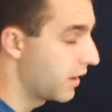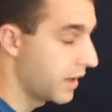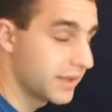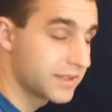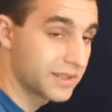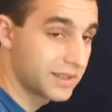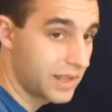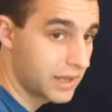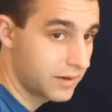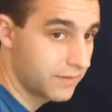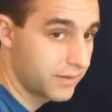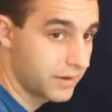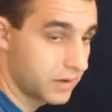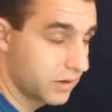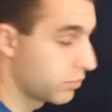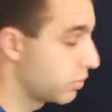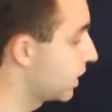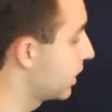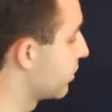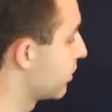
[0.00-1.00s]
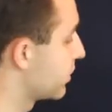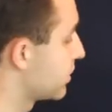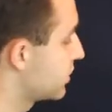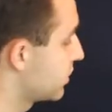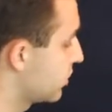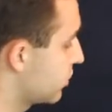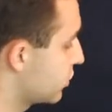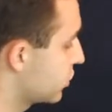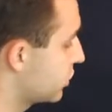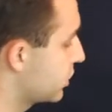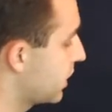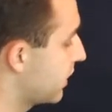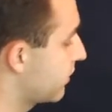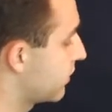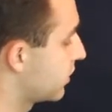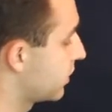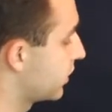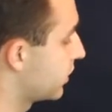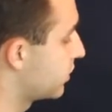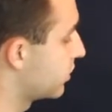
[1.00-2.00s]
It's a lot of fun to play with, so you should
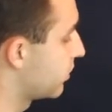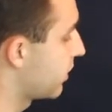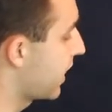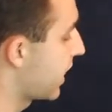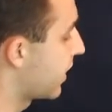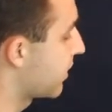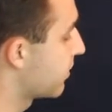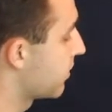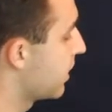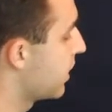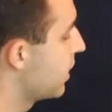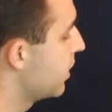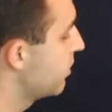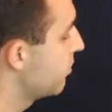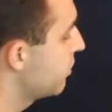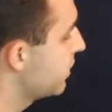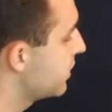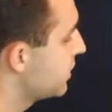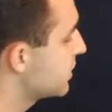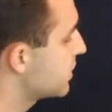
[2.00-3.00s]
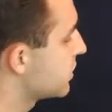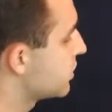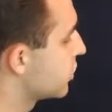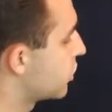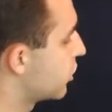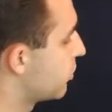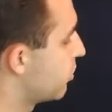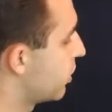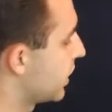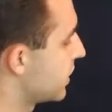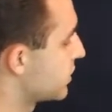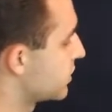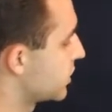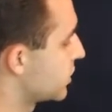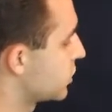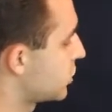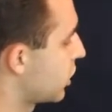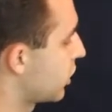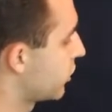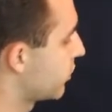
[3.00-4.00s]
definitely do that, but this is a good place to
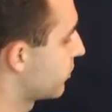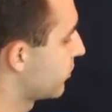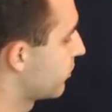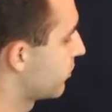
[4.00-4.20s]
start.